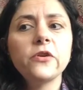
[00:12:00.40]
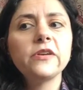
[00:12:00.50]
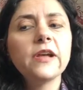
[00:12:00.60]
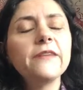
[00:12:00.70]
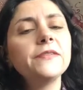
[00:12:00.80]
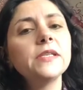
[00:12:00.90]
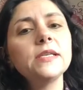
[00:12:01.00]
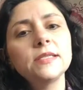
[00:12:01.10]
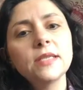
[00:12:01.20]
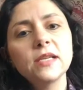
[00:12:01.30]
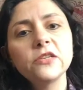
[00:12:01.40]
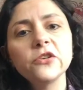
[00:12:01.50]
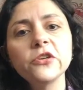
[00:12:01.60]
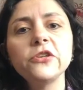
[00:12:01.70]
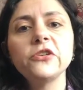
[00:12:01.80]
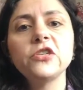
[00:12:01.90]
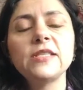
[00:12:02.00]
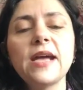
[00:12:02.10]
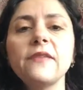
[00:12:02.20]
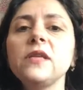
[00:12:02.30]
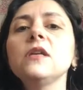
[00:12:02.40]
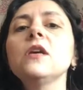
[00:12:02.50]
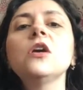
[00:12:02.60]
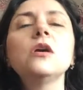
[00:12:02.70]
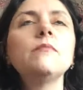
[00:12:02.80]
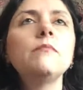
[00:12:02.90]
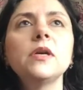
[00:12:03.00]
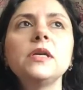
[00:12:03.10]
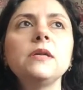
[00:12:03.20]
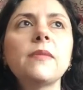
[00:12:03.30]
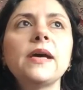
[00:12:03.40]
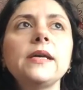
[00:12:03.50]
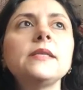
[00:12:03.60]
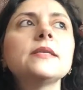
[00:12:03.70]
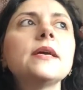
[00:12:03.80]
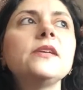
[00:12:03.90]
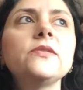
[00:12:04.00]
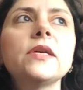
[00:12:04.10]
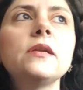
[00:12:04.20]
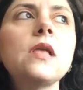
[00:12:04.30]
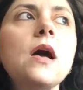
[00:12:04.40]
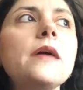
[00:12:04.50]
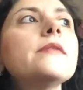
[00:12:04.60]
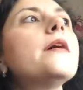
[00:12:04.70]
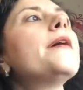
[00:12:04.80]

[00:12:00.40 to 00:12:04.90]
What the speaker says: you're not feeling centered, you're just having monkey mind, I use that a lot,